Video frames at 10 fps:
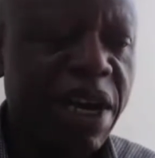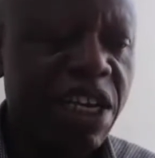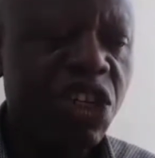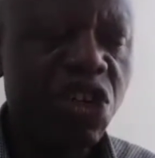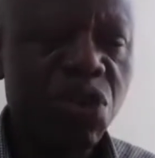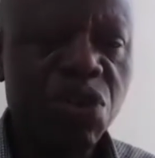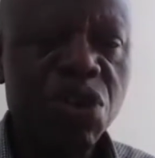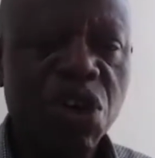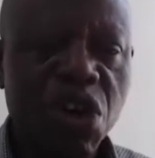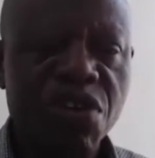
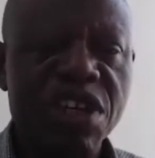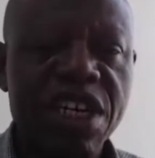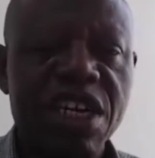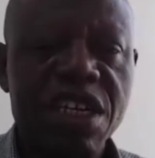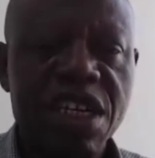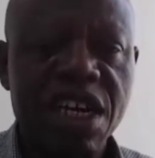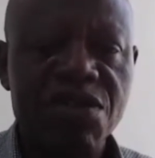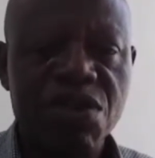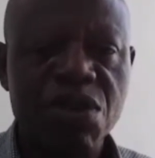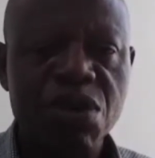magnitude of the
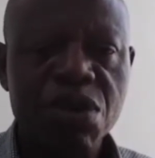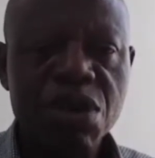cash flow.